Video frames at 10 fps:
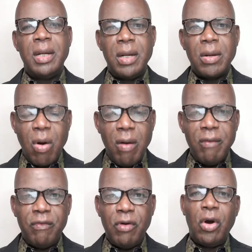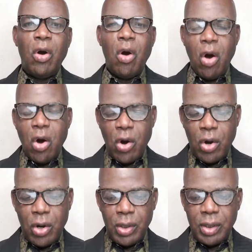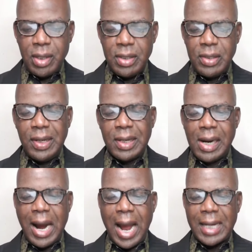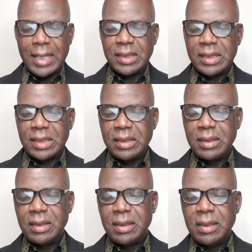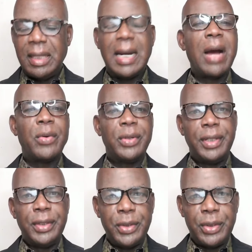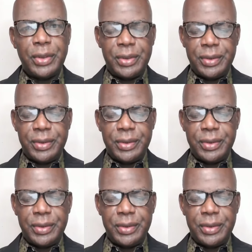cover all the cracks around the door